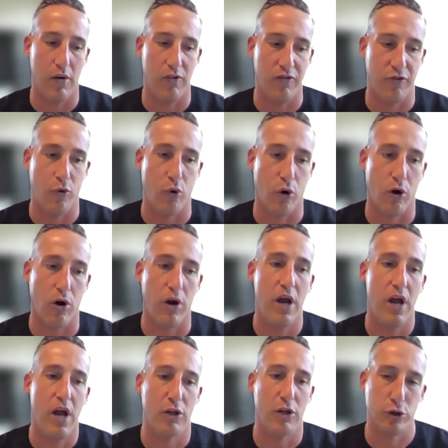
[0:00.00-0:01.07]
for
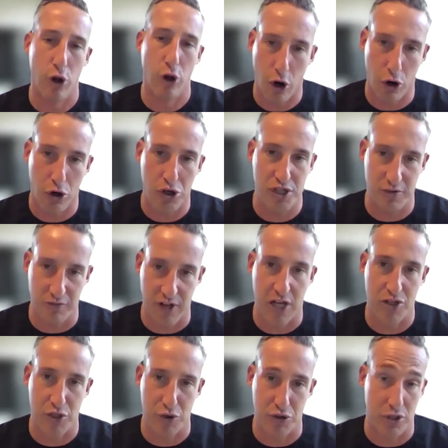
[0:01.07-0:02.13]
large
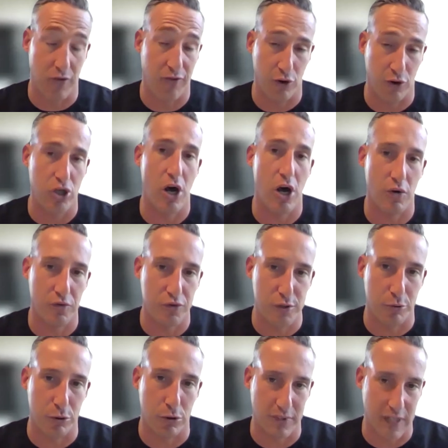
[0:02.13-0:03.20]
investors to feel
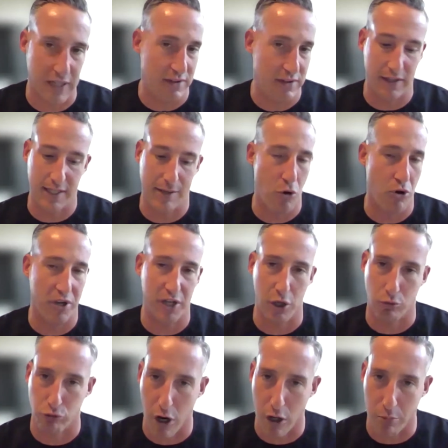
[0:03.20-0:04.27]
comfortable that they won't get a
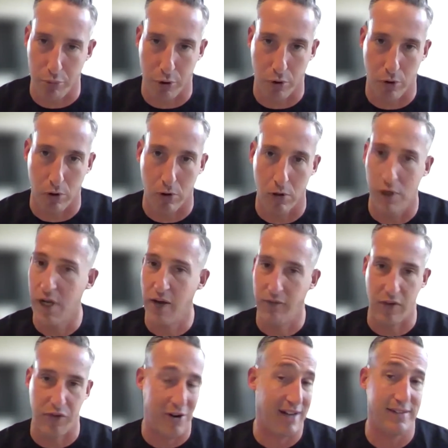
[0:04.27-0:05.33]
rug pull,
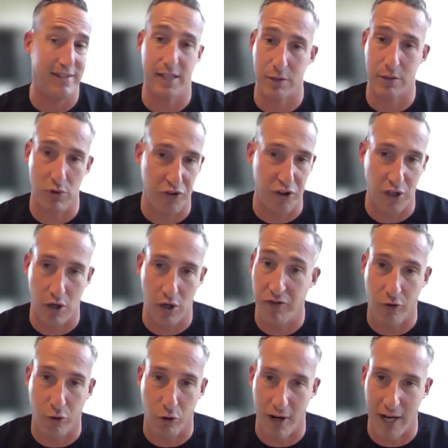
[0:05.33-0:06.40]
that they're not dealing with
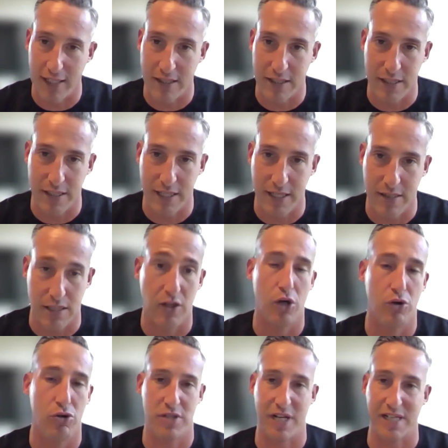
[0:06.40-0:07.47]
foreign entities, and
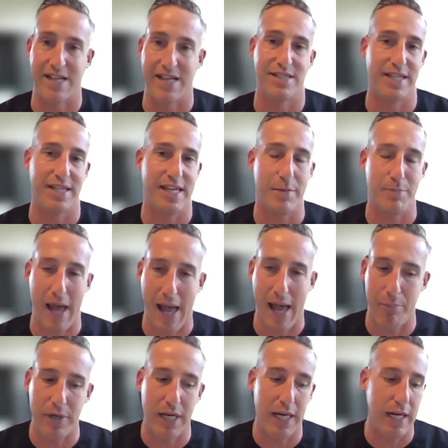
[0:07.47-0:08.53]
those things, as they keep
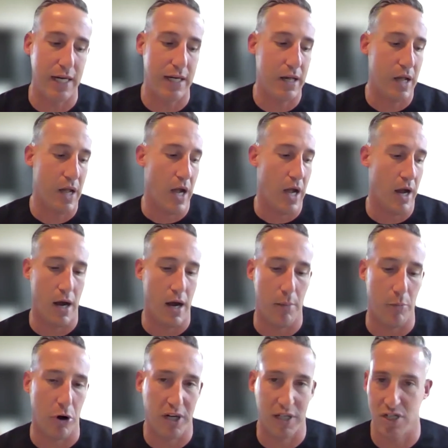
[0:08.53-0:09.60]
happening,
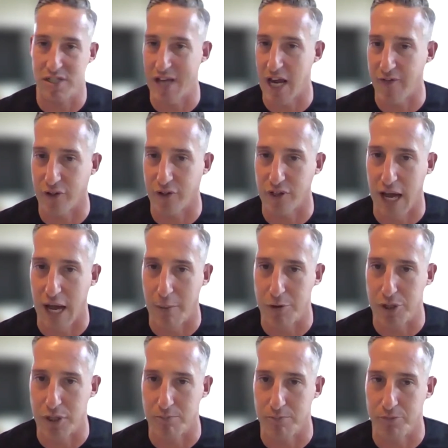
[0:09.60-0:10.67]
are going to stifle
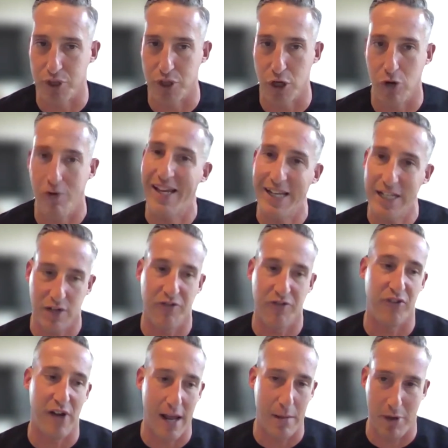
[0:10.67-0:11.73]
adoption. So it is a
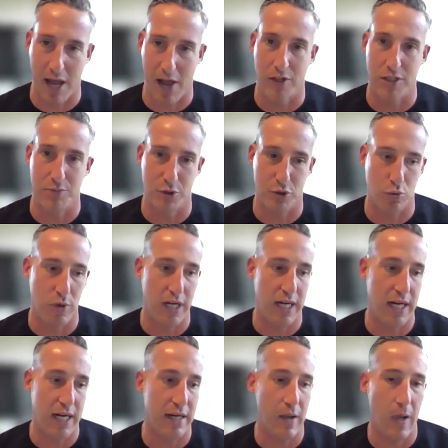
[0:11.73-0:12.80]
fine balance
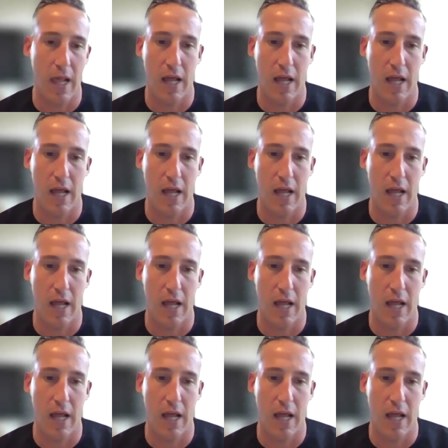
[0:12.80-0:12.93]
between,